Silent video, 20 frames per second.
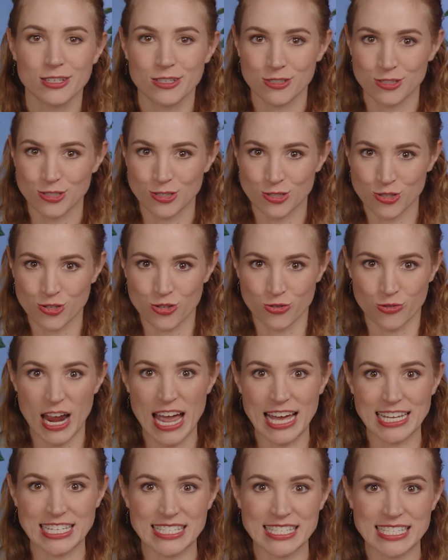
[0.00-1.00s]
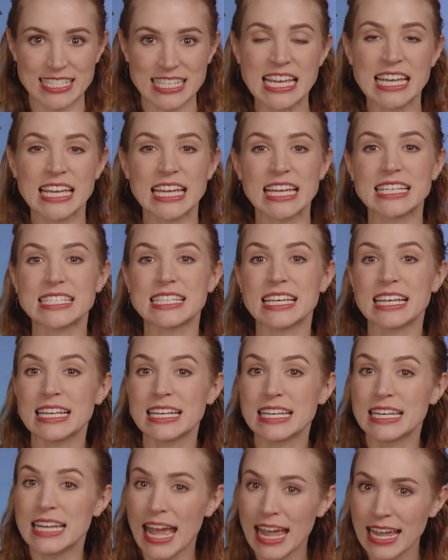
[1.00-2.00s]
Stress is a
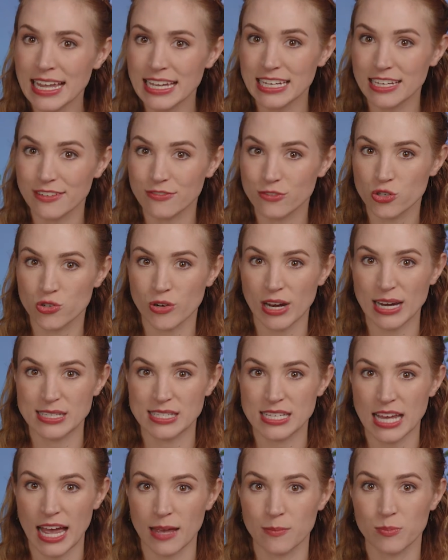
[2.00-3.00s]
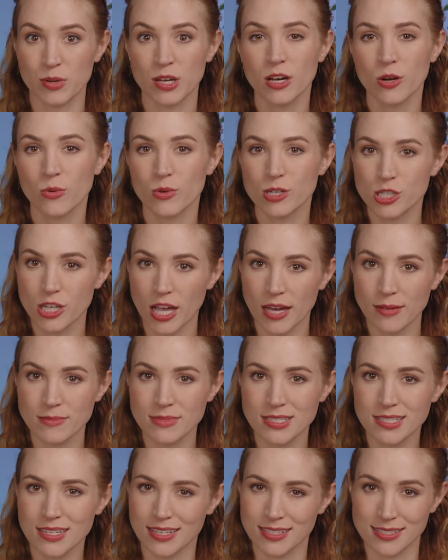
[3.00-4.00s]
negative trait type which
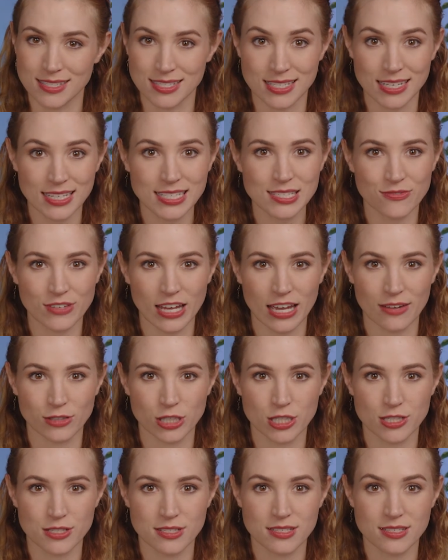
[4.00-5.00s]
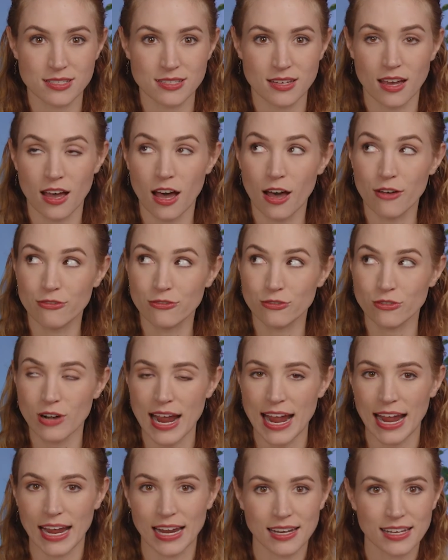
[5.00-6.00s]
comes in 6 flavors:
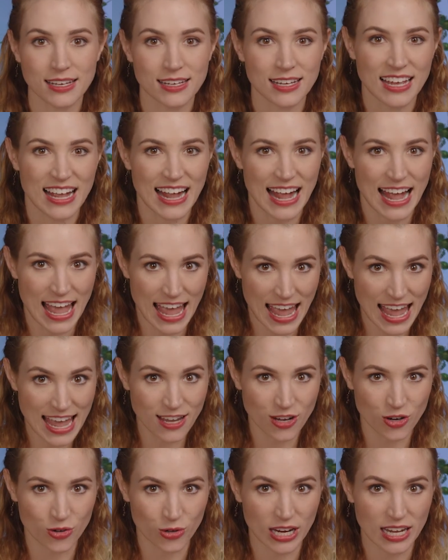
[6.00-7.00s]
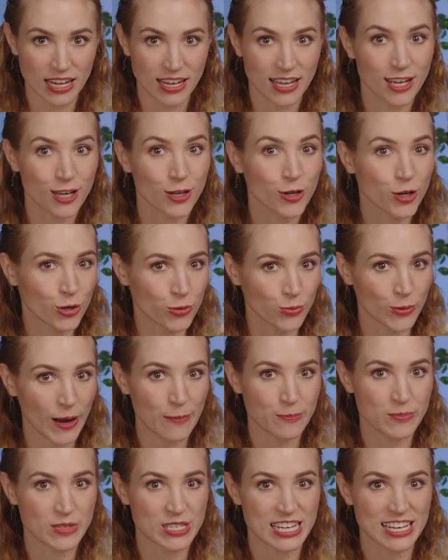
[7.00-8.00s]
afraid, angry,
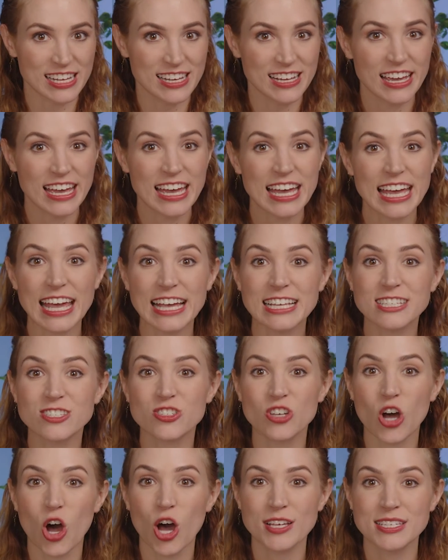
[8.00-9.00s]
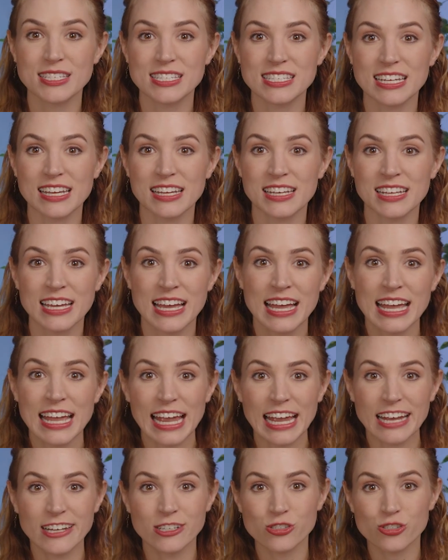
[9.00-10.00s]
corrupted, exhausted,
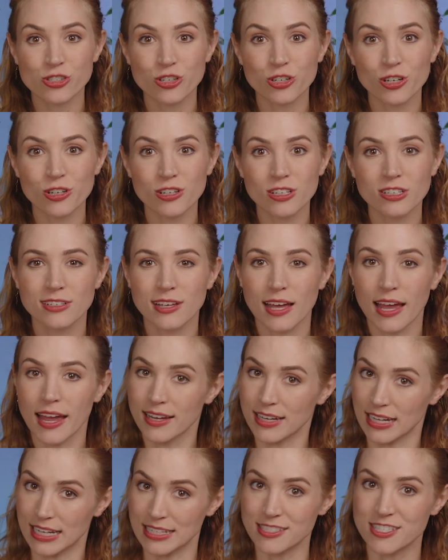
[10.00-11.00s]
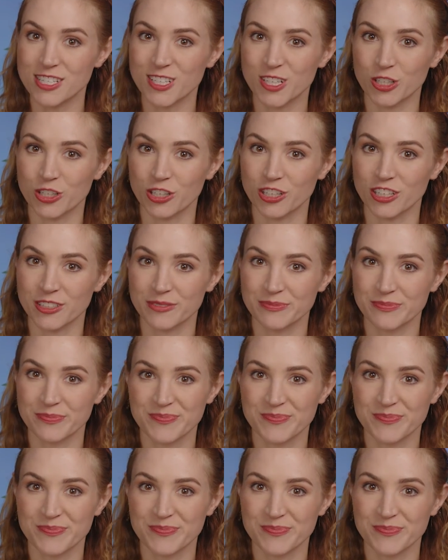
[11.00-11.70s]
injured, and insecure.